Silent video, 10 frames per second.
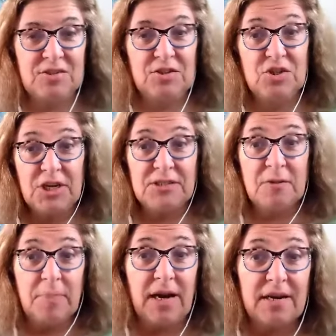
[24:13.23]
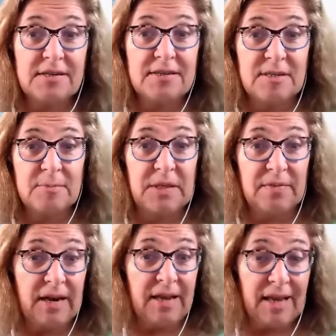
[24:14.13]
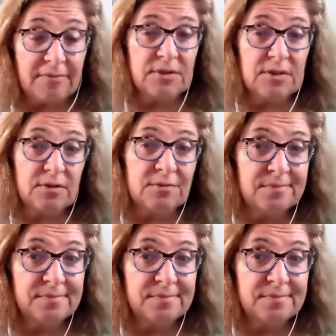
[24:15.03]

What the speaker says: just check the box and something that I have to do.